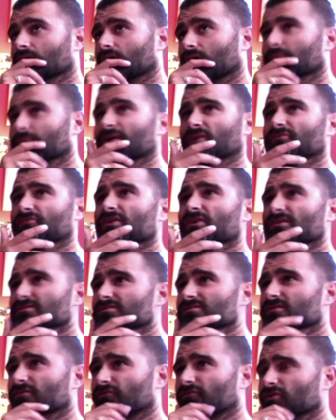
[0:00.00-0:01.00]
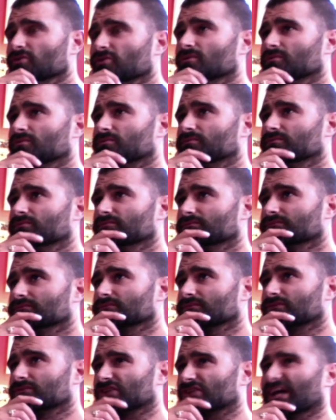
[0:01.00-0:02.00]
I've done a few
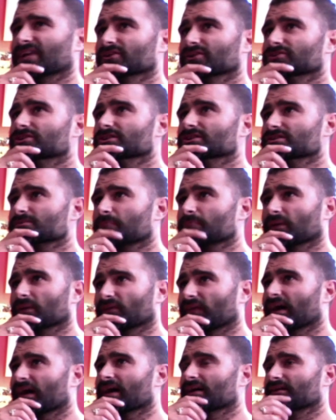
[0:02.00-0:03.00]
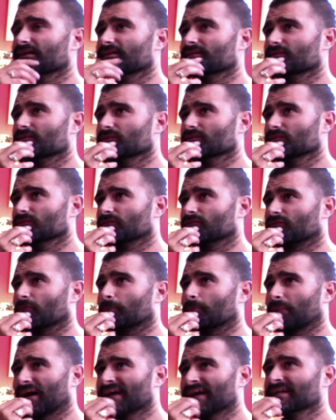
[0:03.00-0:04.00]
challenges, but that, for
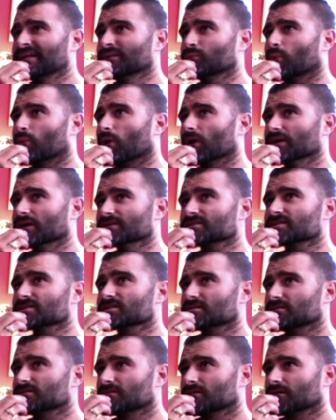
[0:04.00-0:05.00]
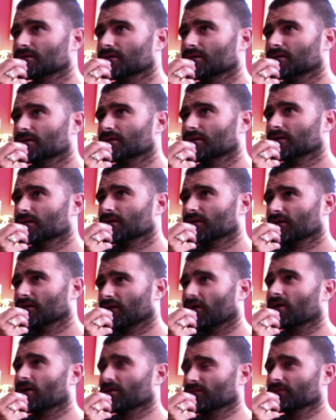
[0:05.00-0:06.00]
pain-wise,
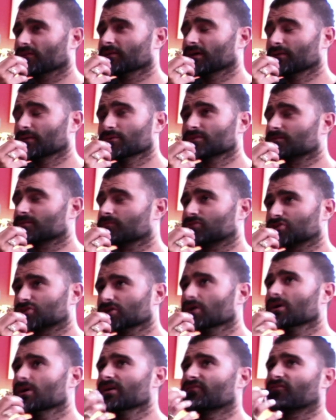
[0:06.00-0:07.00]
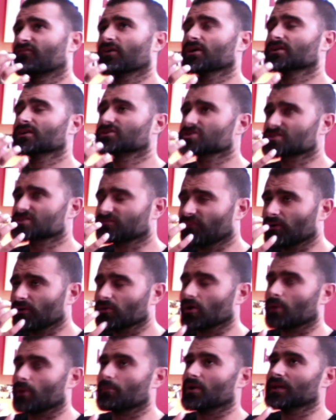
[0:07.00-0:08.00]
it was. Do you know how it felt? It just felt
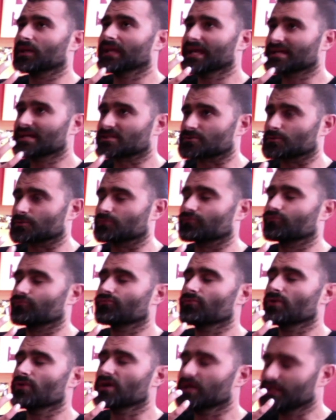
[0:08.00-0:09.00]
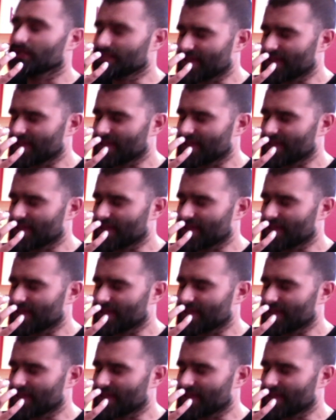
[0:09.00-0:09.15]
like my legs were really